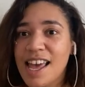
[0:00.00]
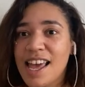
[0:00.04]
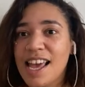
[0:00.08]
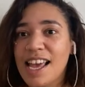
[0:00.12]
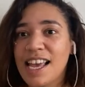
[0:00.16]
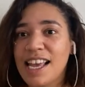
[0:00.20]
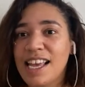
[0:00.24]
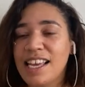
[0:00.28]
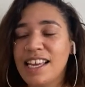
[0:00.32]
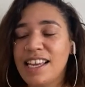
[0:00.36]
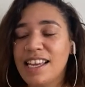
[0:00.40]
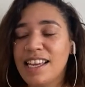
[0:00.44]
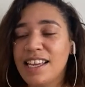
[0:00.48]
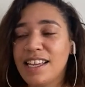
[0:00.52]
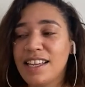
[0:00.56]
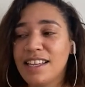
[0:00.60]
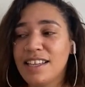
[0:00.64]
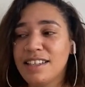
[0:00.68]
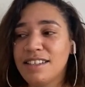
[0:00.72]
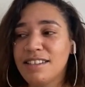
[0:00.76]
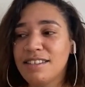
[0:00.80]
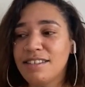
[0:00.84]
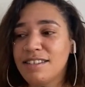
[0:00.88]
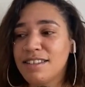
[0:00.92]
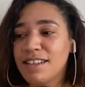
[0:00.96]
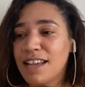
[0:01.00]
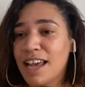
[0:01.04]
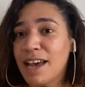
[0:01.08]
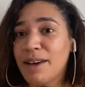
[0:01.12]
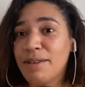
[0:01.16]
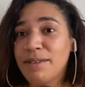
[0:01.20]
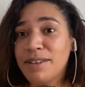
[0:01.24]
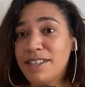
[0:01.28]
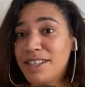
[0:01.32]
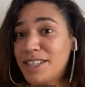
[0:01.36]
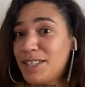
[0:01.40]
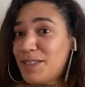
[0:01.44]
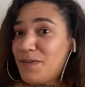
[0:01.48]
and I
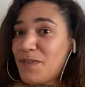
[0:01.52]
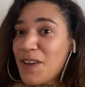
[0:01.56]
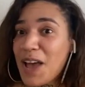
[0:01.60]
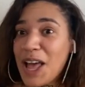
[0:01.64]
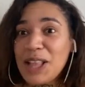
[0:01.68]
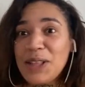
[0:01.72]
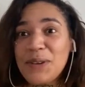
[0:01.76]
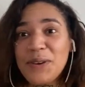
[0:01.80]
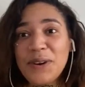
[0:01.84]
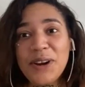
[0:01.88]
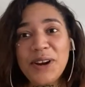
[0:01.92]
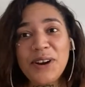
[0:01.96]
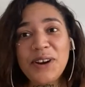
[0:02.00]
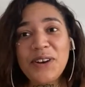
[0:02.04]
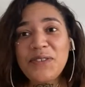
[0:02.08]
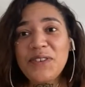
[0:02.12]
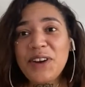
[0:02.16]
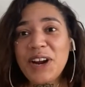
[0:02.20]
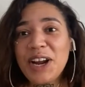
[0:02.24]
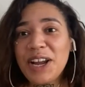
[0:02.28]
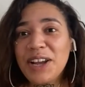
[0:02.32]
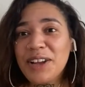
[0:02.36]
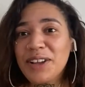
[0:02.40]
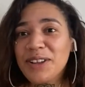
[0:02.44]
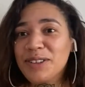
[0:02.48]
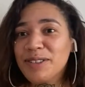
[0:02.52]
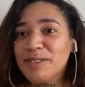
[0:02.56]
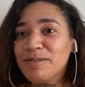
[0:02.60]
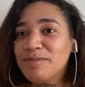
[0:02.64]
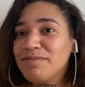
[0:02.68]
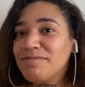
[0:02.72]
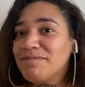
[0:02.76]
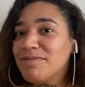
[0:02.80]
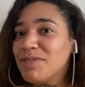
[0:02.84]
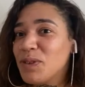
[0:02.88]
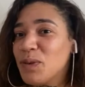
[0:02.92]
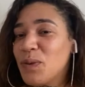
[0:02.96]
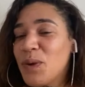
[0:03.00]
would just follow her
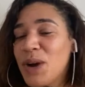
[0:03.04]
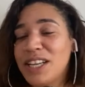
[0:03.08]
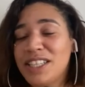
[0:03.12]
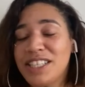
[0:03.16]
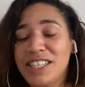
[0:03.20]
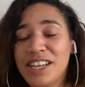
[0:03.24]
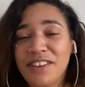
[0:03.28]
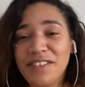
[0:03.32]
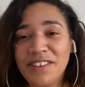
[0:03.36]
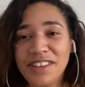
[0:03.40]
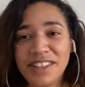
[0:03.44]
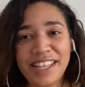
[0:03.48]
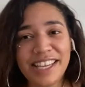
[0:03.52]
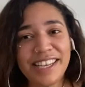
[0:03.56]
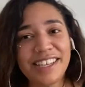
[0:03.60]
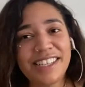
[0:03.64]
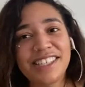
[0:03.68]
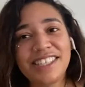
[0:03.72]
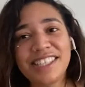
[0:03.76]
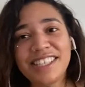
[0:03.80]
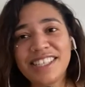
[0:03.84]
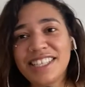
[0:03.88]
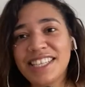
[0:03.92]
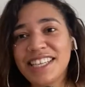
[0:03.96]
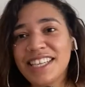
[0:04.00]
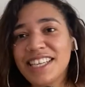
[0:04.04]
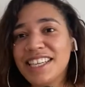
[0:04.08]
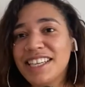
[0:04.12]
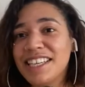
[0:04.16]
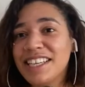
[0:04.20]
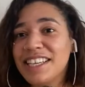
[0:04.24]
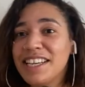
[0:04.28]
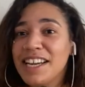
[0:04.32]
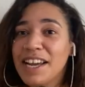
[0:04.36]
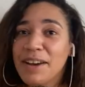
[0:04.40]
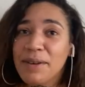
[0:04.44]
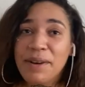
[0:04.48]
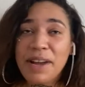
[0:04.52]
around, watch everything she
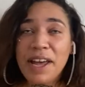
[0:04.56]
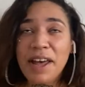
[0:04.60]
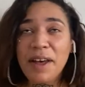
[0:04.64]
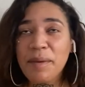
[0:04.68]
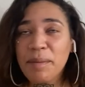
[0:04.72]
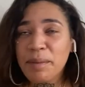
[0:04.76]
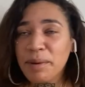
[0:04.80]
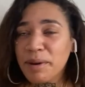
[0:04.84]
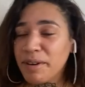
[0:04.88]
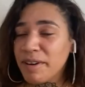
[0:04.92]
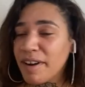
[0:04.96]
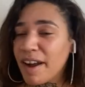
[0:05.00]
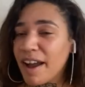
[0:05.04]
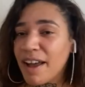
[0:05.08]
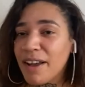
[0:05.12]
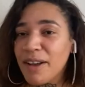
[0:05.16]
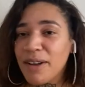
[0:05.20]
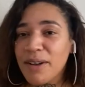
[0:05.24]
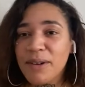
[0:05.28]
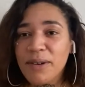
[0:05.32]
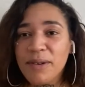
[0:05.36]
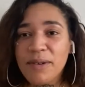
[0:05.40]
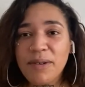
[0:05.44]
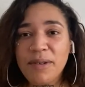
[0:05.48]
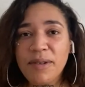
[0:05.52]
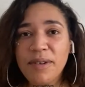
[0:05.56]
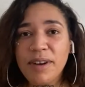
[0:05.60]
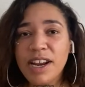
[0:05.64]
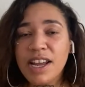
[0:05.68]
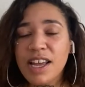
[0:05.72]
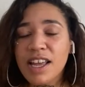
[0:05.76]
did. I would help her out.